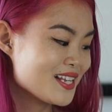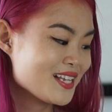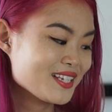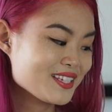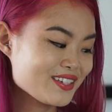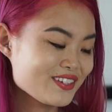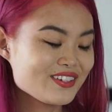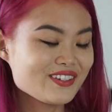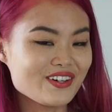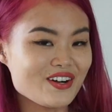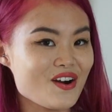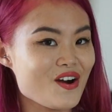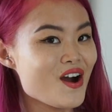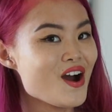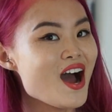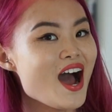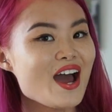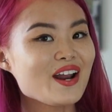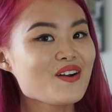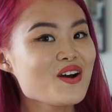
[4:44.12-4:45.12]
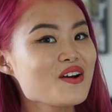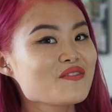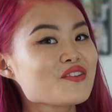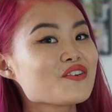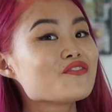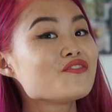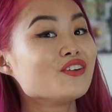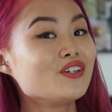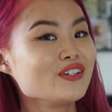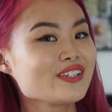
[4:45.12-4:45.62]
You know, I don't have
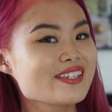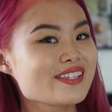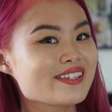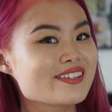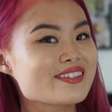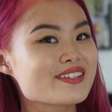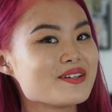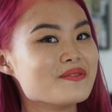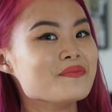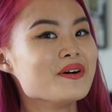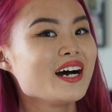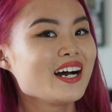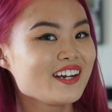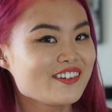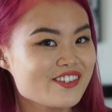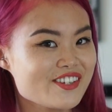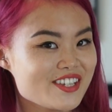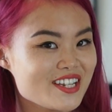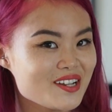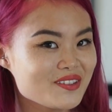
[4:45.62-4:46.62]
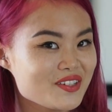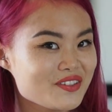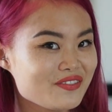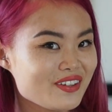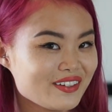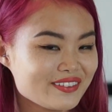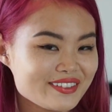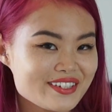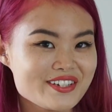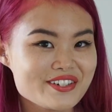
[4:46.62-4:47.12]
the full system. I just have the
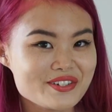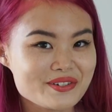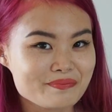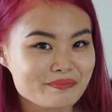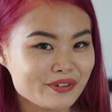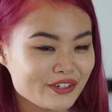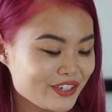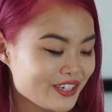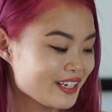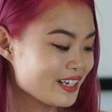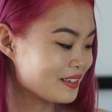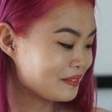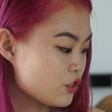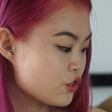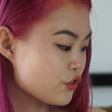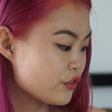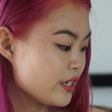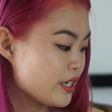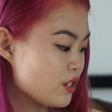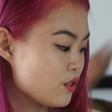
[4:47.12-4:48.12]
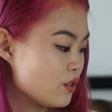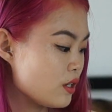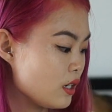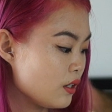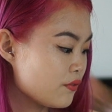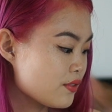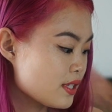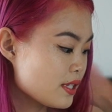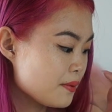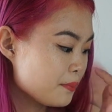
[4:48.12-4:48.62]
foundation part. Trio
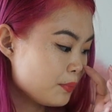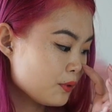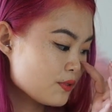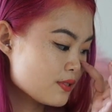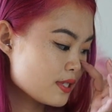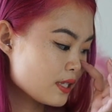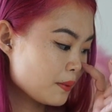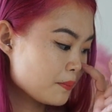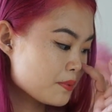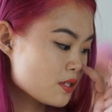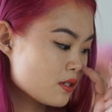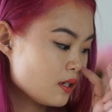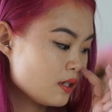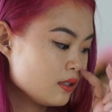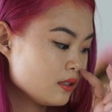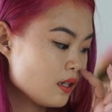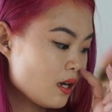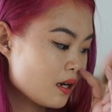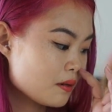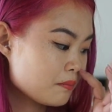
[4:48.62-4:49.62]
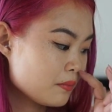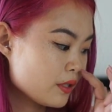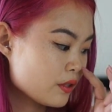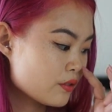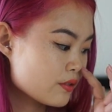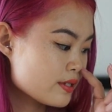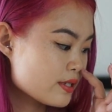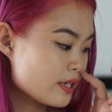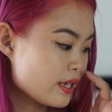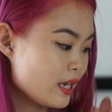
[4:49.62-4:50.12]
of simple steps to unlock
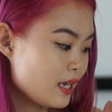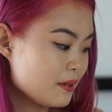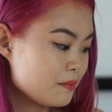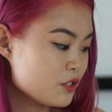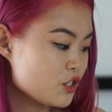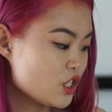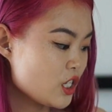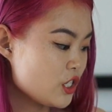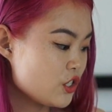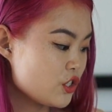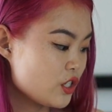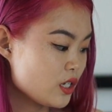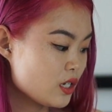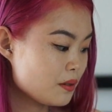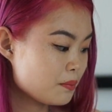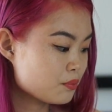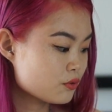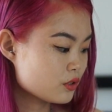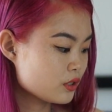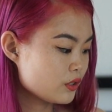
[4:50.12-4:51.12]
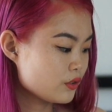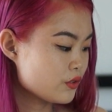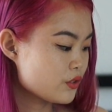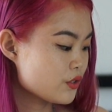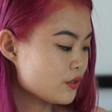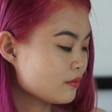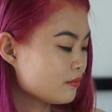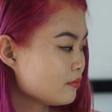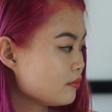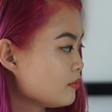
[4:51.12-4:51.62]
Mother's game-changing
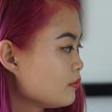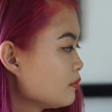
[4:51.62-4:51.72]
approach